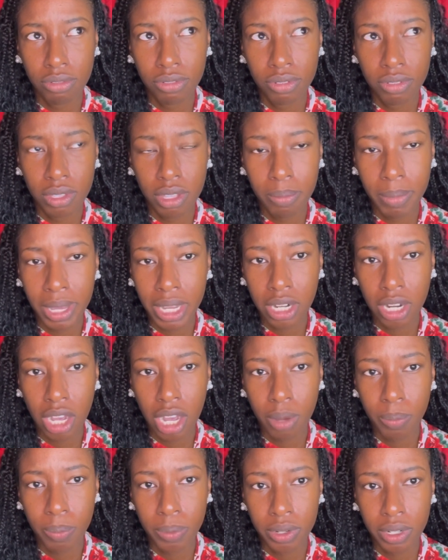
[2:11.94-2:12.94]
main
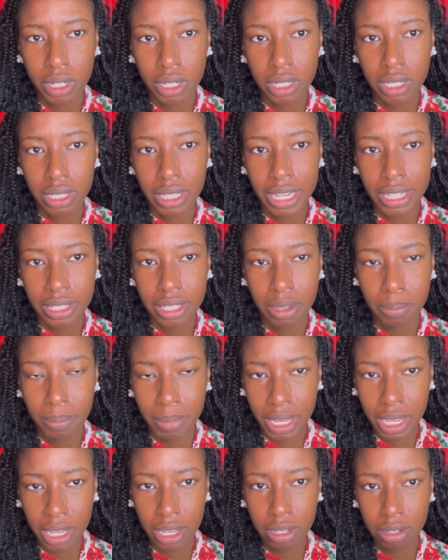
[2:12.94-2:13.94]
opera, like the
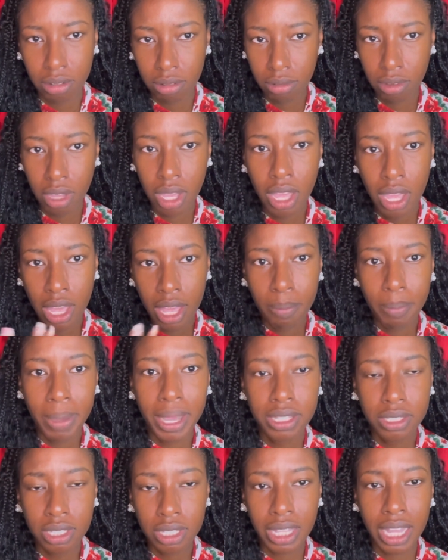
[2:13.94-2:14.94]
main,
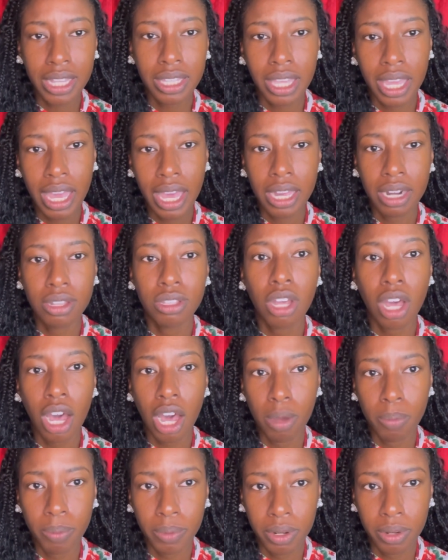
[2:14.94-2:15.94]
basically like the head of the
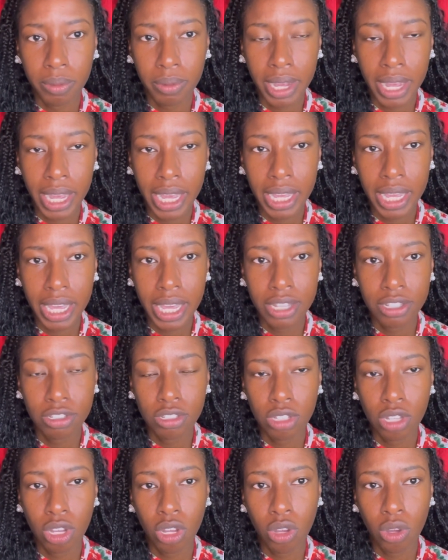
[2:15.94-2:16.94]
opera, right? And
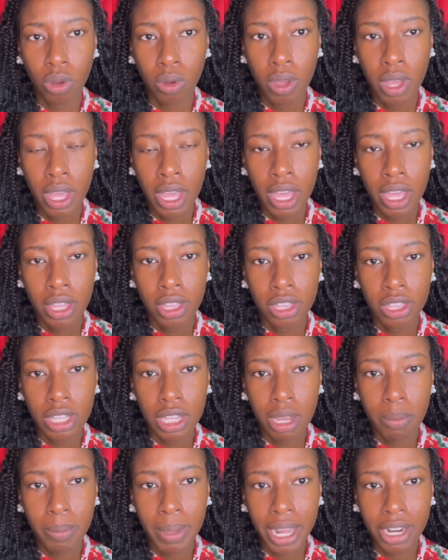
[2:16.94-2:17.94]
so the
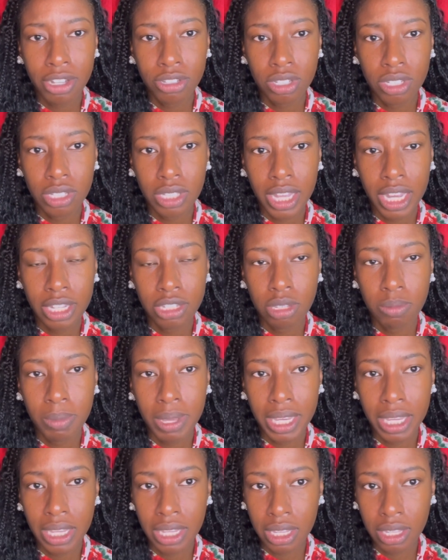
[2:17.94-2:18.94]
thing about it is just like to
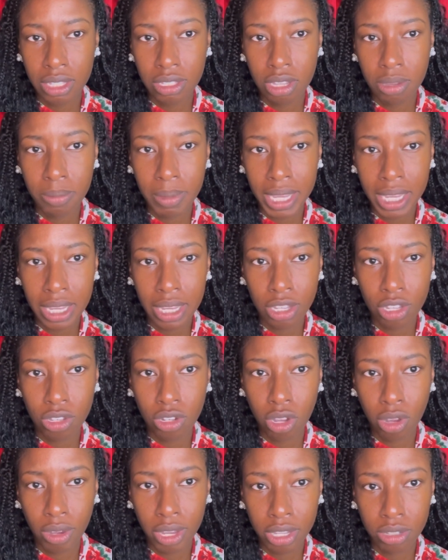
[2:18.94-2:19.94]
make it, you
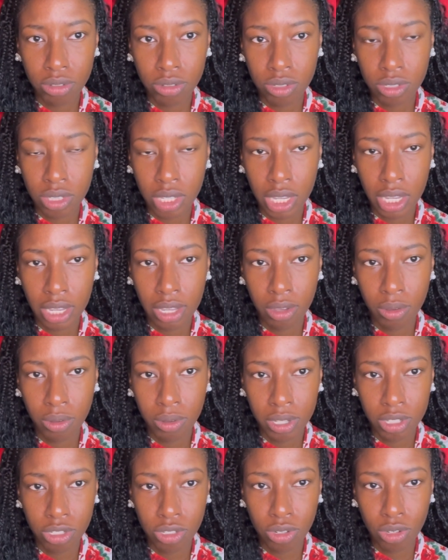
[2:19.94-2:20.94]
know, interesting,
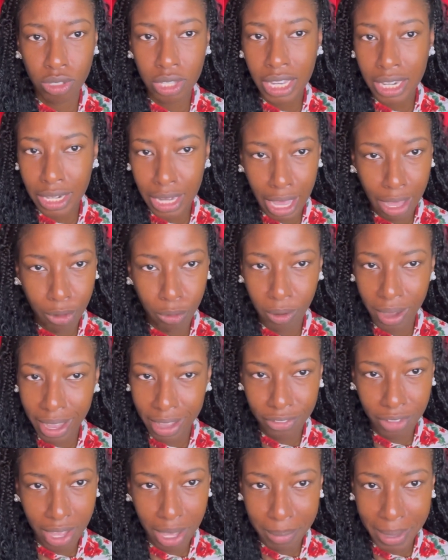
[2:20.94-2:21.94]
because, you know, they didn't have
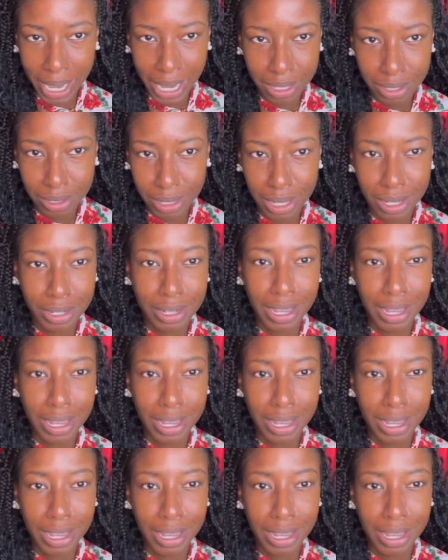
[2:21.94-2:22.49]
Wi-Fi back in the day, they didn't